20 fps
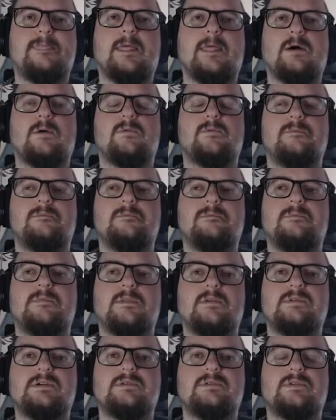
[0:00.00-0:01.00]
No,
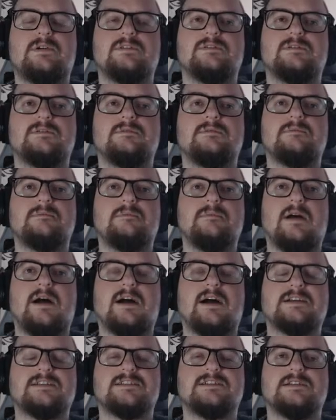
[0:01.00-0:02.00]
we won't
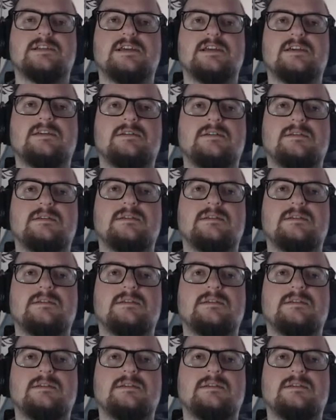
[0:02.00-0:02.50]
actually.